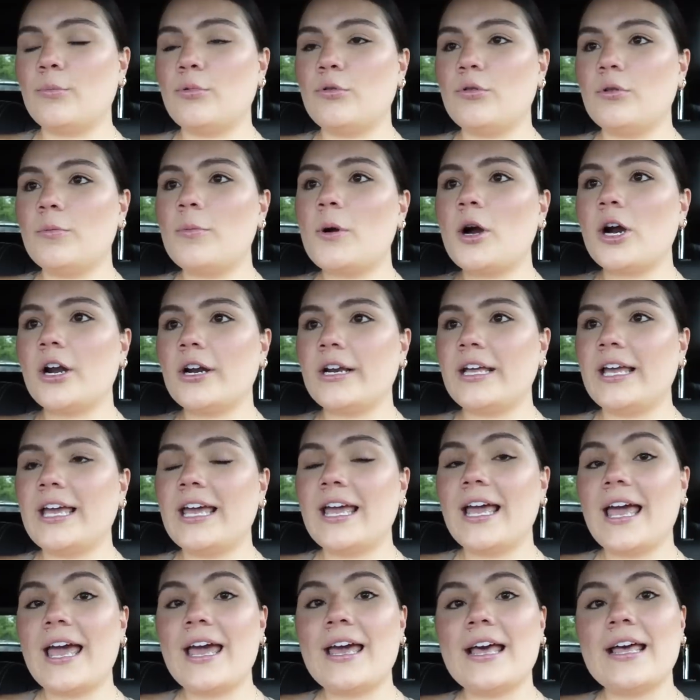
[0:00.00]
pool
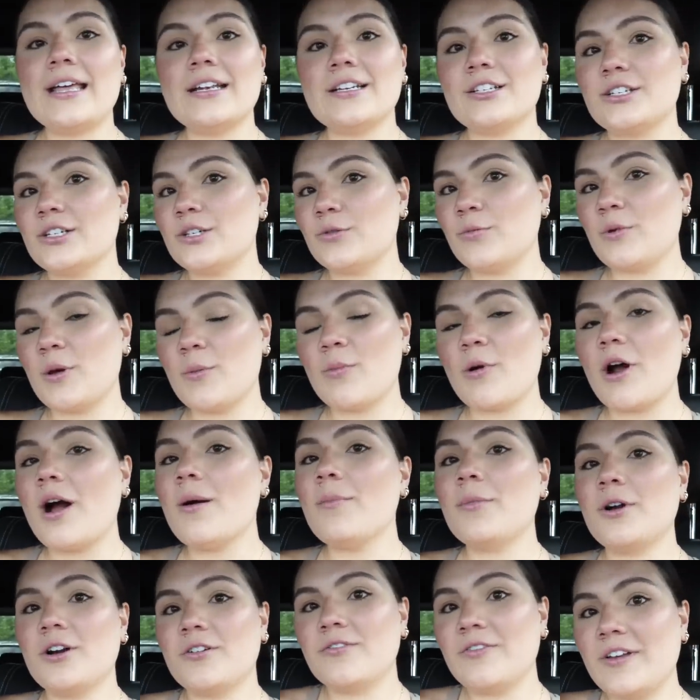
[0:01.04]
party and we
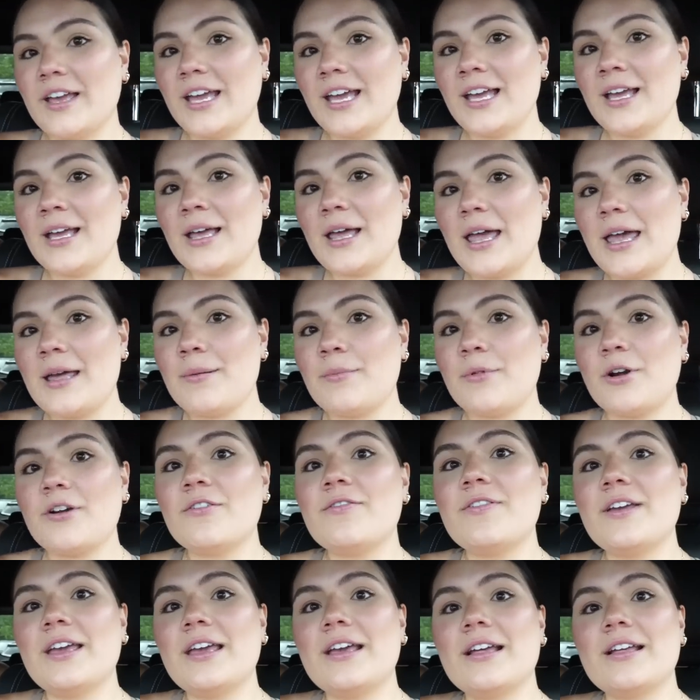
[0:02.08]
brought Murphy and
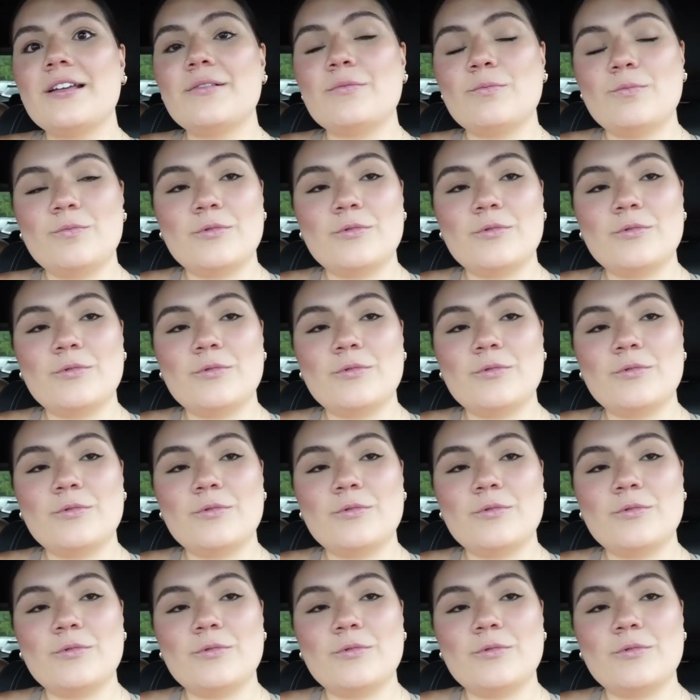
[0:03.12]
Murphy